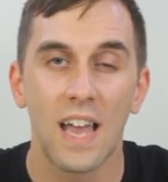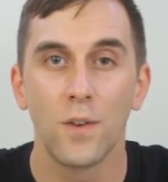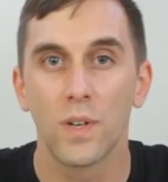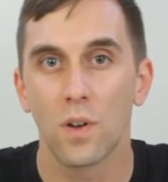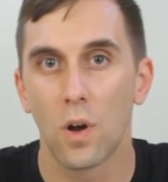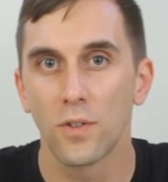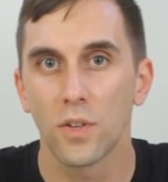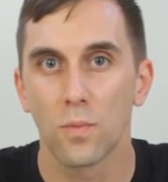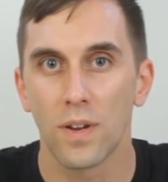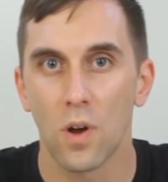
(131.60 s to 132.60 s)
and you can
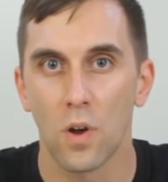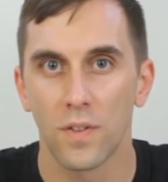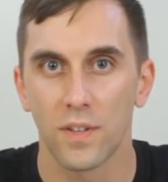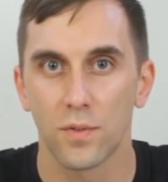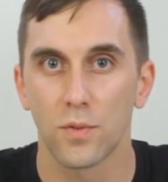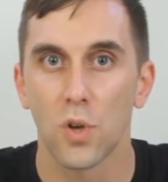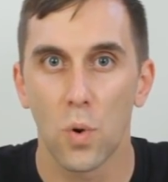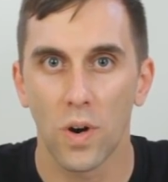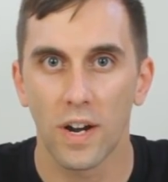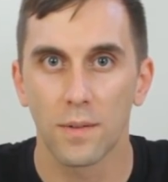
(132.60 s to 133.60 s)
also run all this through
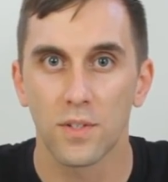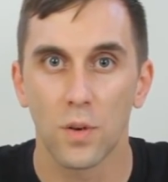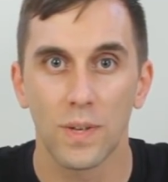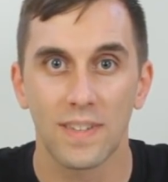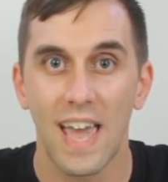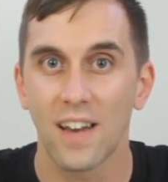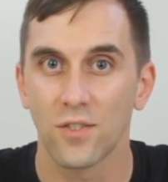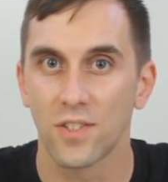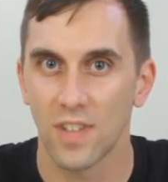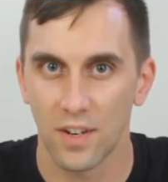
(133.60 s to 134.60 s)
Tor, so it's
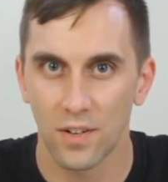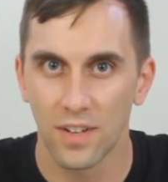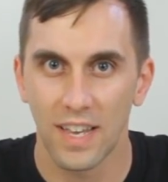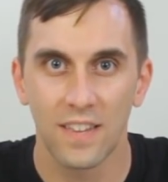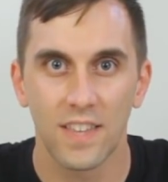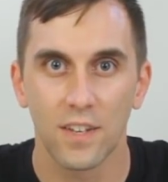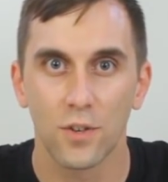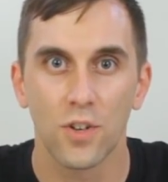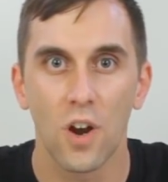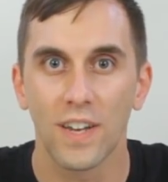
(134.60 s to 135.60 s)
extra subtle in that
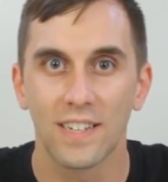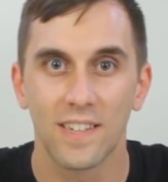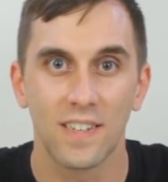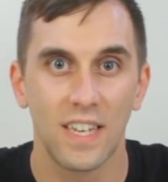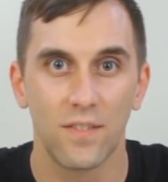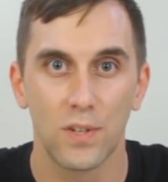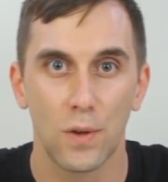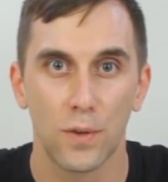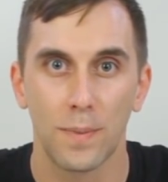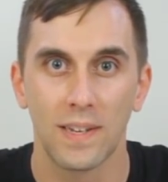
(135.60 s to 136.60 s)
your target doesn't even know
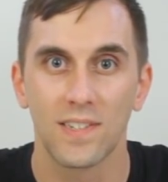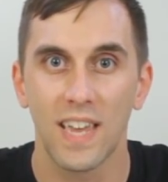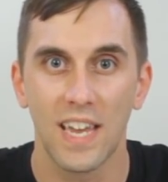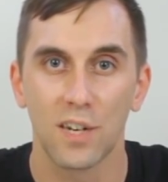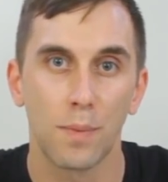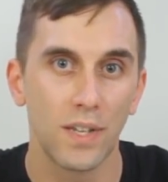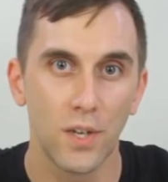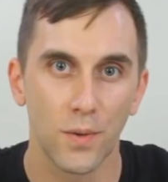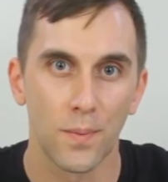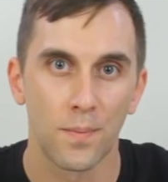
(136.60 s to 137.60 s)
they're being scanned by
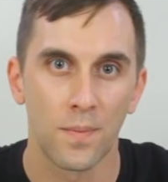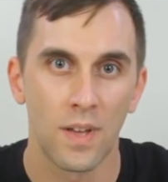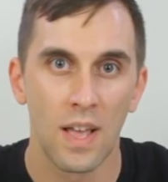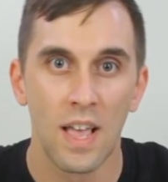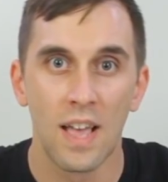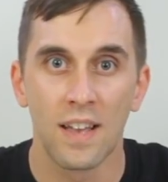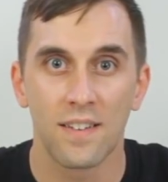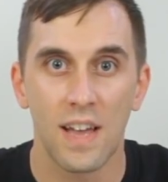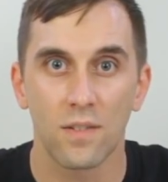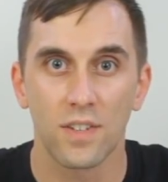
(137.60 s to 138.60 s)
you.
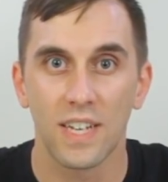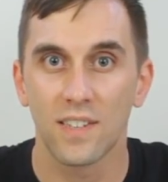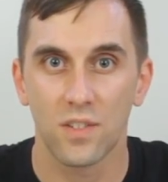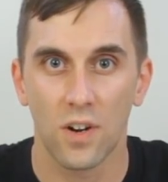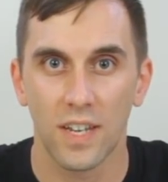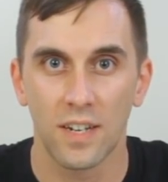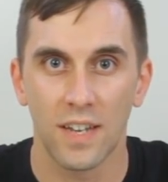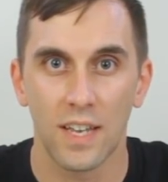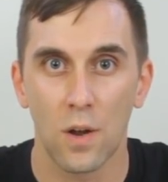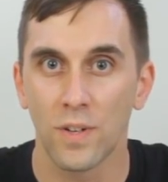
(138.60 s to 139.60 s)
Now, to get started,
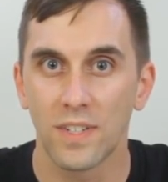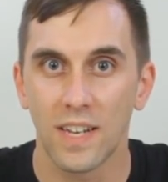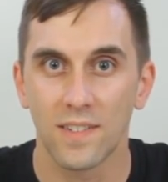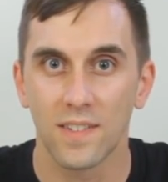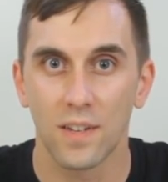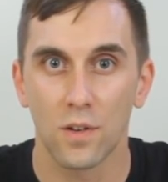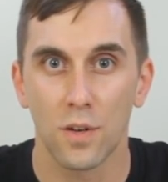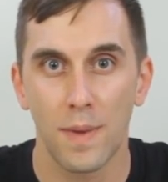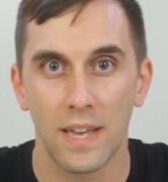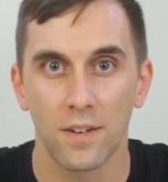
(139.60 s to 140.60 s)
it only takes a single
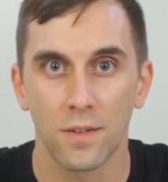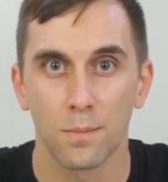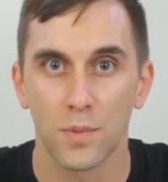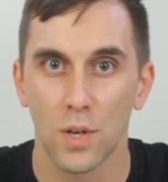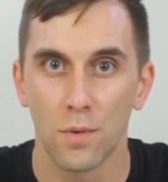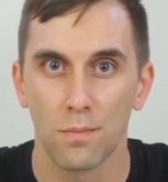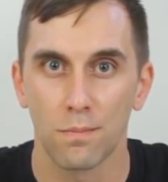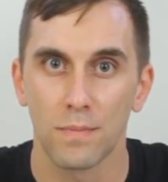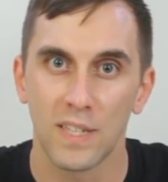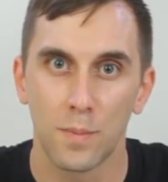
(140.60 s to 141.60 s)
command, so
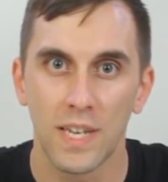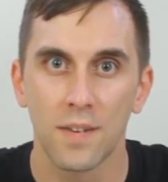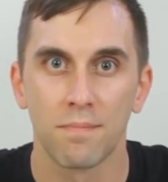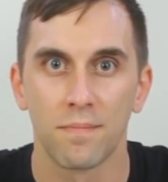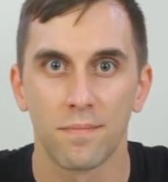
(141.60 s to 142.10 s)
let's begin.